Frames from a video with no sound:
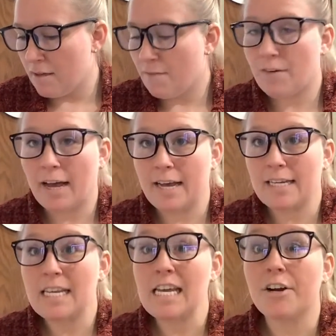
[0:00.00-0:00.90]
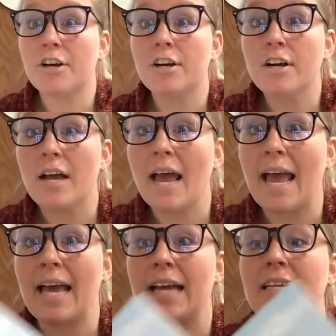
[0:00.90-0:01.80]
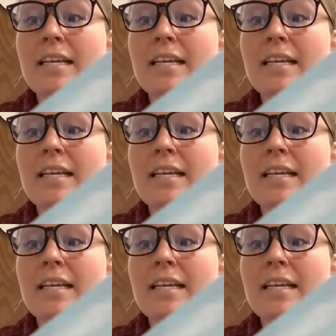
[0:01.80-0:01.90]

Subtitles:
find hear and